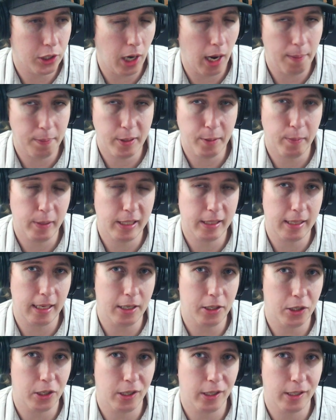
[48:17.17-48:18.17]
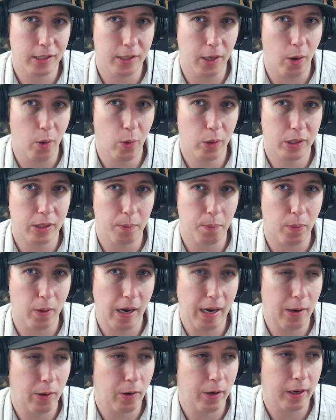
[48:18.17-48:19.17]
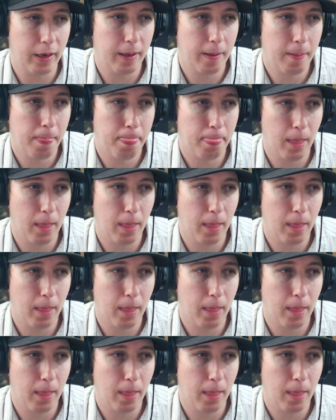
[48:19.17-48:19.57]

Optimization is always a priority.